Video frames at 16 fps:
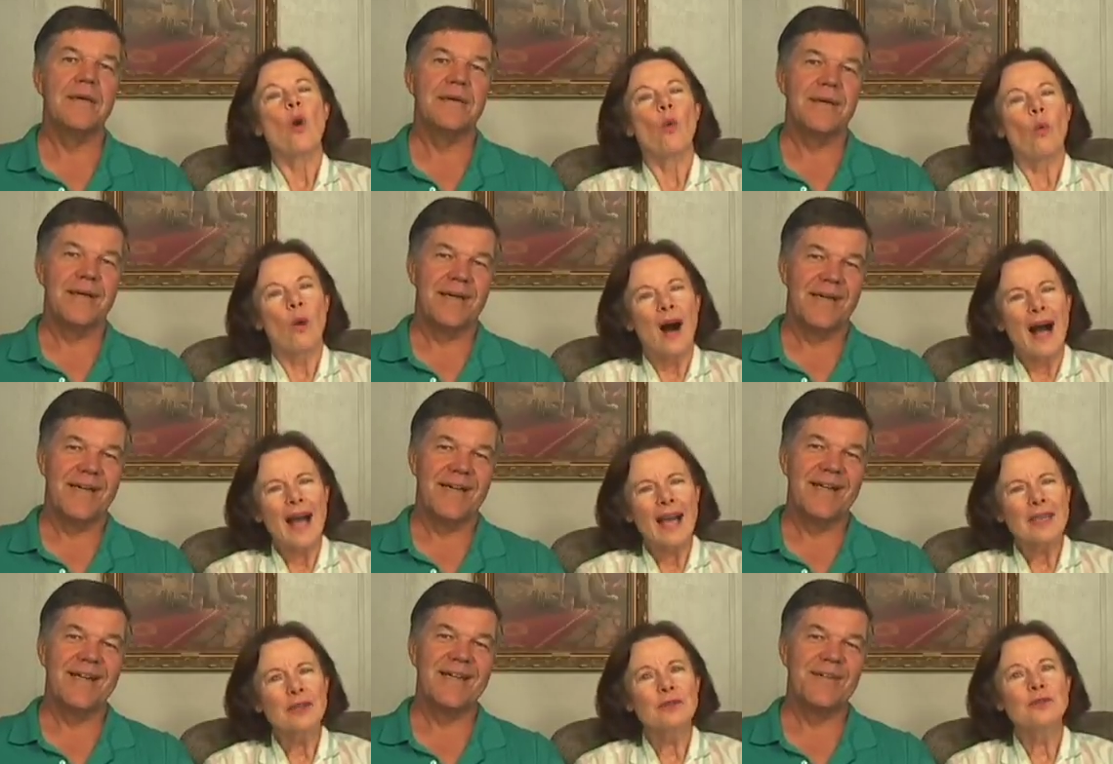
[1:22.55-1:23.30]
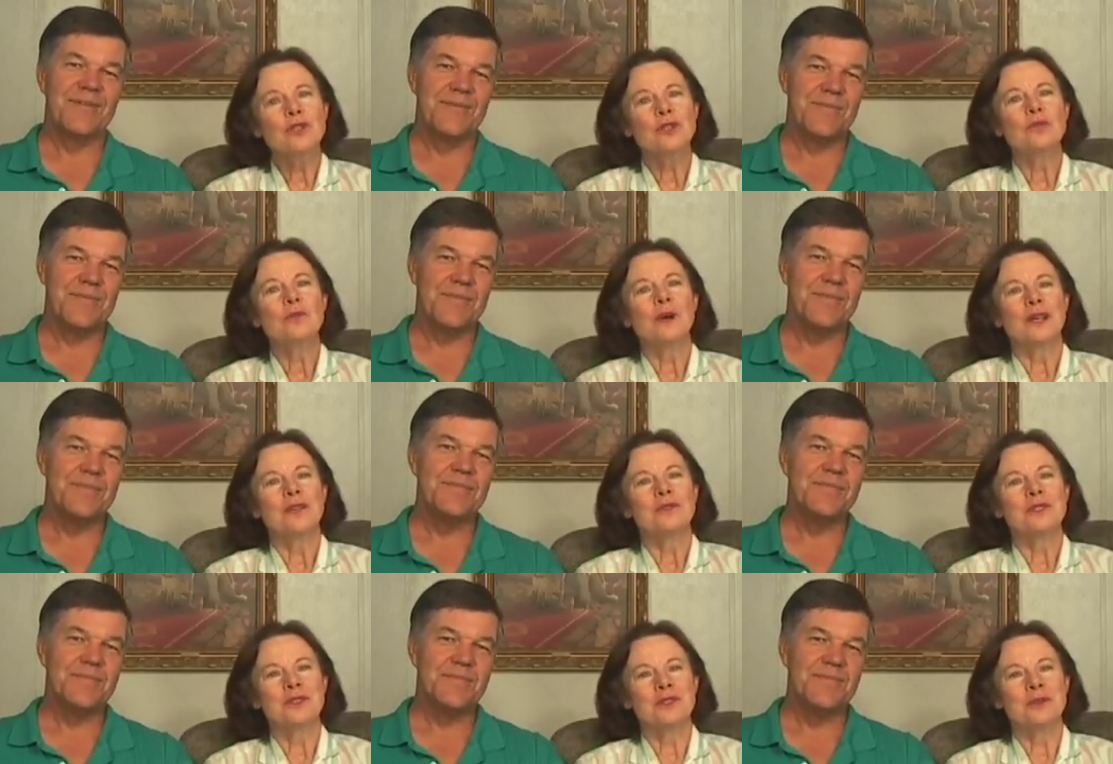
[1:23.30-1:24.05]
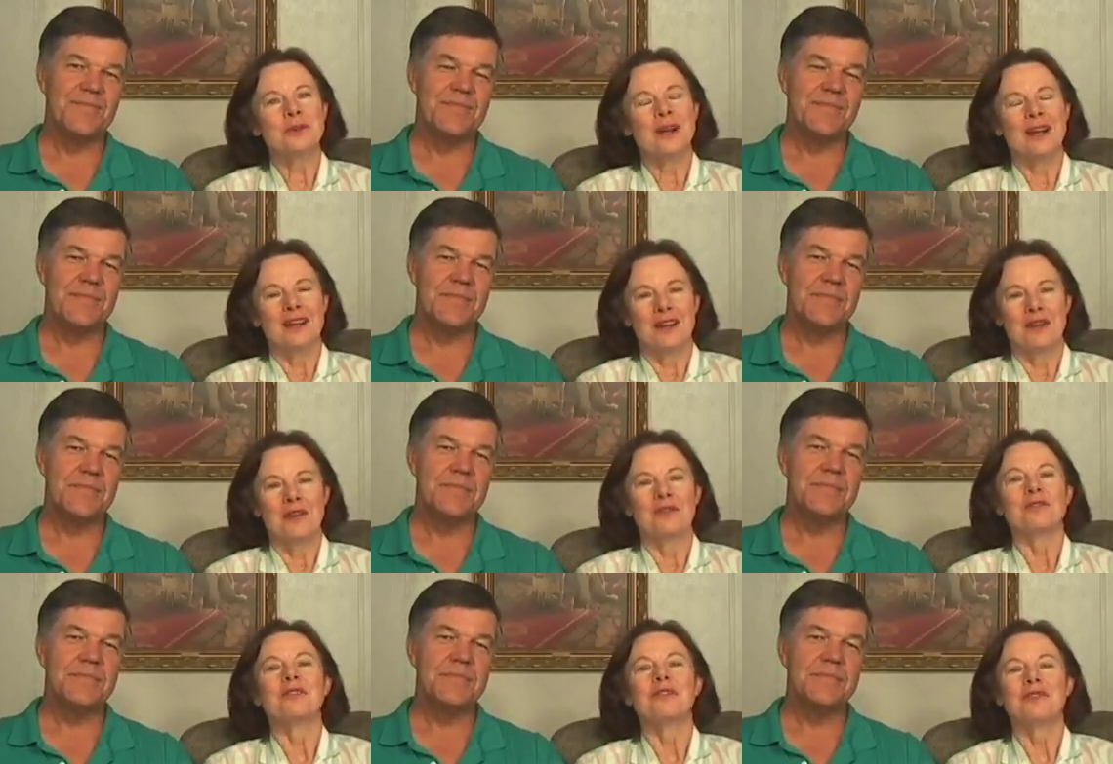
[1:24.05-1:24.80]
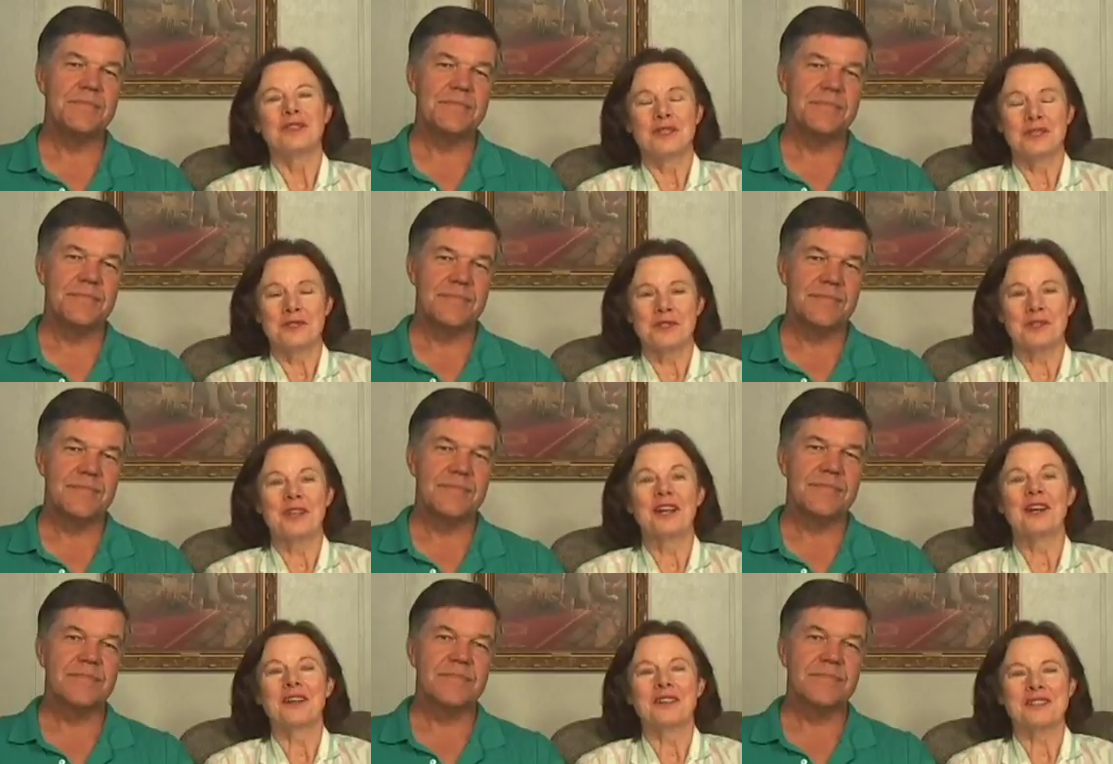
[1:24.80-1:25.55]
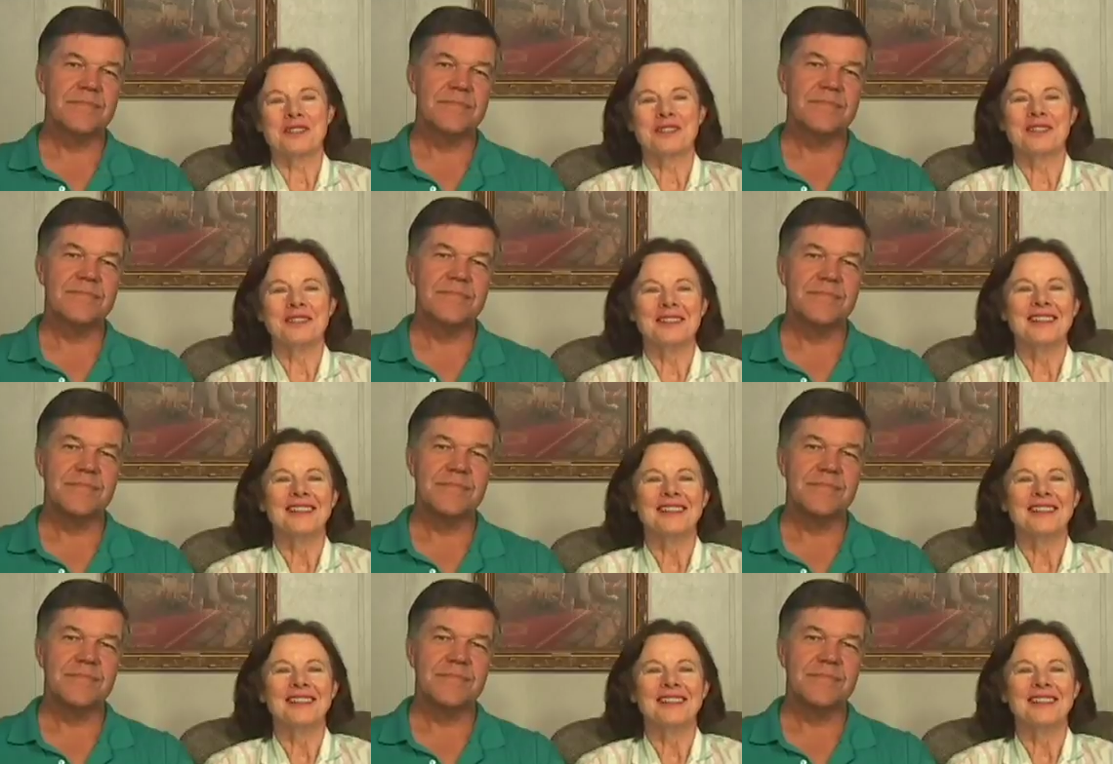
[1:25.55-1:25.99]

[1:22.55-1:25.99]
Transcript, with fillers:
Speaker 1: Why you do what you do reveals your character.